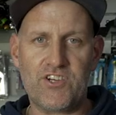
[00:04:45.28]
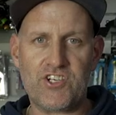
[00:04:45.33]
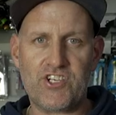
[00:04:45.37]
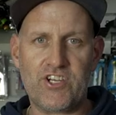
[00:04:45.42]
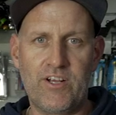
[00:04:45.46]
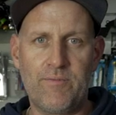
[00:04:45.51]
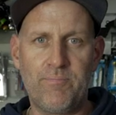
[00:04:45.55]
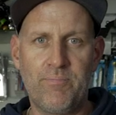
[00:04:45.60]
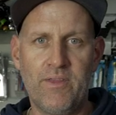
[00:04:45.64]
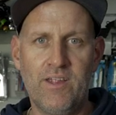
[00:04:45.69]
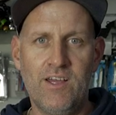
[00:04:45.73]

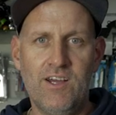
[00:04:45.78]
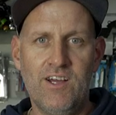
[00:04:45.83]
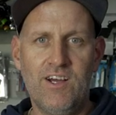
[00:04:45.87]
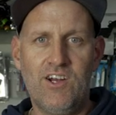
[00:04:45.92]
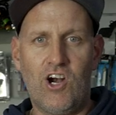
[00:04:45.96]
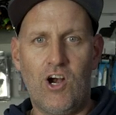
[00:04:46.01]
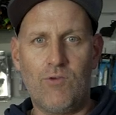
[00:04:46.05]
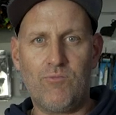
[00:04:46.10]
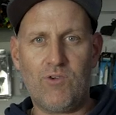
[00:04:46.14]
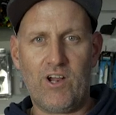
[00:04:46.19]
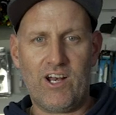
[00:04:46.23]
fishing,
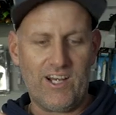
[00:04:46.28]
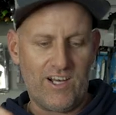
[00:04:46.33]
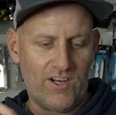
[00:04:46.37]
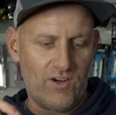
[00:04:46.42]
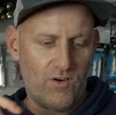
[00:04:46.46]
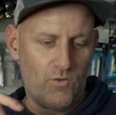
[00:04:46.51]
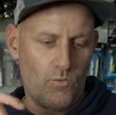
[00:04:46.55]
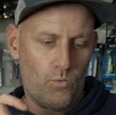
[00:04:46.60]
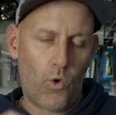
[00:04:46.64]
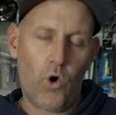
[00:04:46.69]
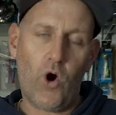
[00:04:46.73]
I'm running
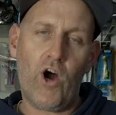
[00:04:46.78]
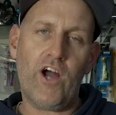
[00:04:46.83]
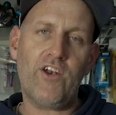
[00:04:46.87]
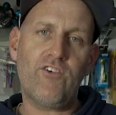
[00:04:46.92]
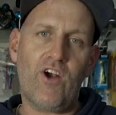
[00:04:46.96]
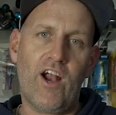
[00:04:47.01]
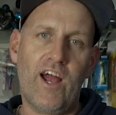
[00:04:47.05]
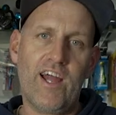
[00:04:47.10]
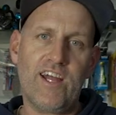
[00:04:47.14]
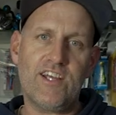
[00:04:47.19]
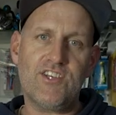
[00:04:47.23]
a wide
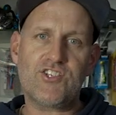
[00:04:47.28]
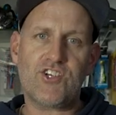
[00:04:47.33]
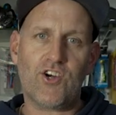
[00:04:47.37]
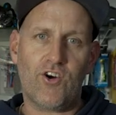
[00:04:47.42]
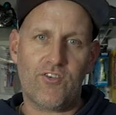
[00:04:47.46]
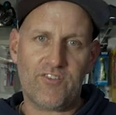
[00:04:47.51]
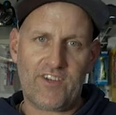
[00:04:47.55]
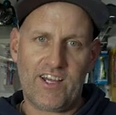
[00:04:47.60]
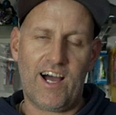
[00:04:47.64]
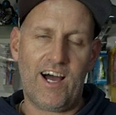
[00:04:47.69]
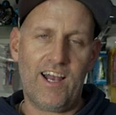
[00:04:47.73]
range
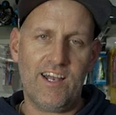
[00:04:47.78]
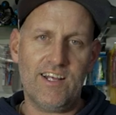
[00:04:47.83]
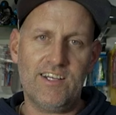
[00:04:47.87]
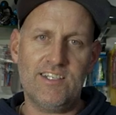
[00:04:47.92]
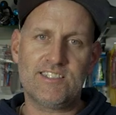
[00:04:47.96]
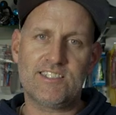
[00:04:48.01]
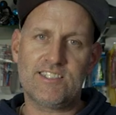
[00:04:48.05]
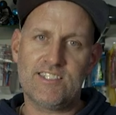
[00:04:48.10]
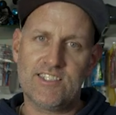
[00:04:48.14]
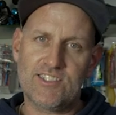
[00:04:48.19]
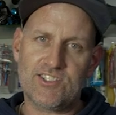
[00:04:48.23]
of
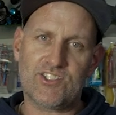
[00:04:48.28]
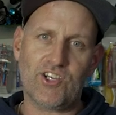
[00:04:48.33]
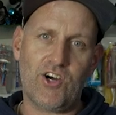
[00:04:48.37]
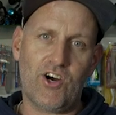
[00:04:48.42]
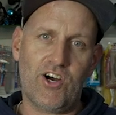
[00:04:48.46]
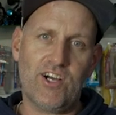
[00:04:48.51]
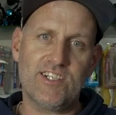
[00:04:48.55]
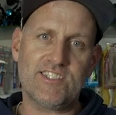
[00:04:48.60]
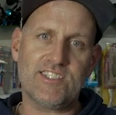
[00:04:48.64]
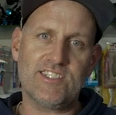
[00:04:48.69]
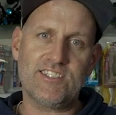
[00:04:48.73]
colors,
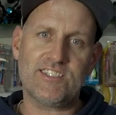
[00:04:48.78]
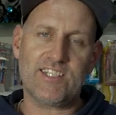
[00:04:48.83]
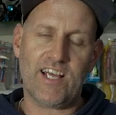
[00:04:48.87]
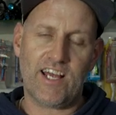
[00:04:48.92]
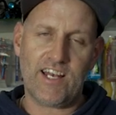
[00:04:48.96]
sizes,